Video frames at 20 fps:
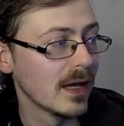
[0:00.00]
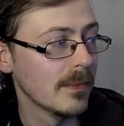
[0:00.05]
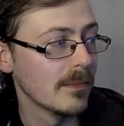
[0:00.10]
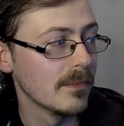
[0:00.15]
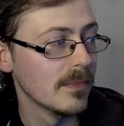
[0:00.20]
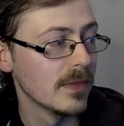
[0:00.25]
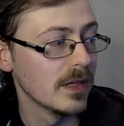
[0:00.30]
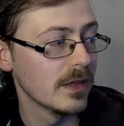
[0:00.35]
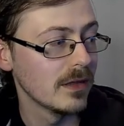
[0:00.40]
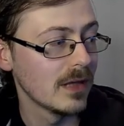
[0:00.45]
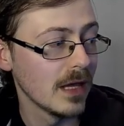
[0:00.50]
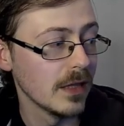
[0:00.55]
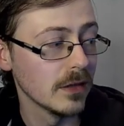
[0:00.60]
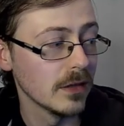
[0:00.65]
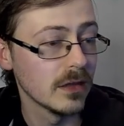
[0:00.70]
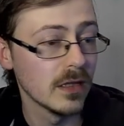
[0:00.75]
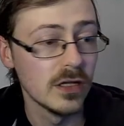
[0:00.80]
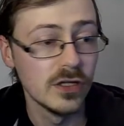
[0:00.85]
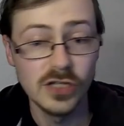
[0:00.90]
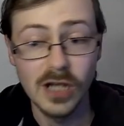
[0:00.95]
States
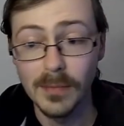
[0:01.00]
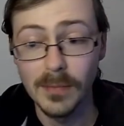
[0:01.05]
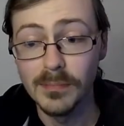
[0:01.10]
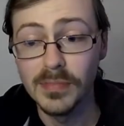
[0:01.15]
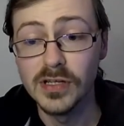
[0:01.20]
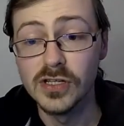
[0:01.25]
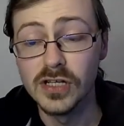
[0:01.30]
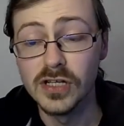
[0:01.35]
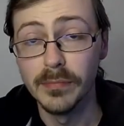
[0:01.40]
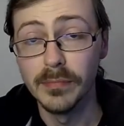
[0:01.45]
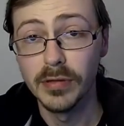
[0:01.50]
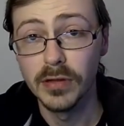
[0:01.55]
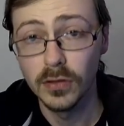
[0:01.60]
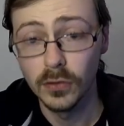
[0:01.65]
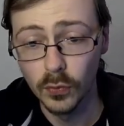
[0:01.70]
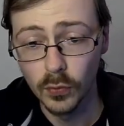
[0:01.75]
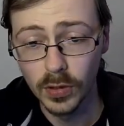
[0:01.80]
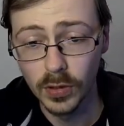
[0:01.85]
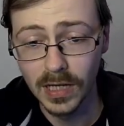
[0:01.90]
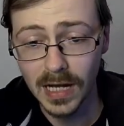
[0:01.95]
Championship
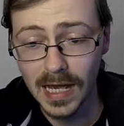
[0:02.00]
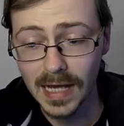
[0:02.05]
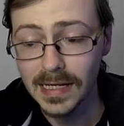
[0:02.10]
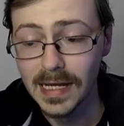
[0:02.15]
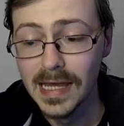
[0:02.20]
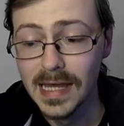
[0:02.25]
storyline.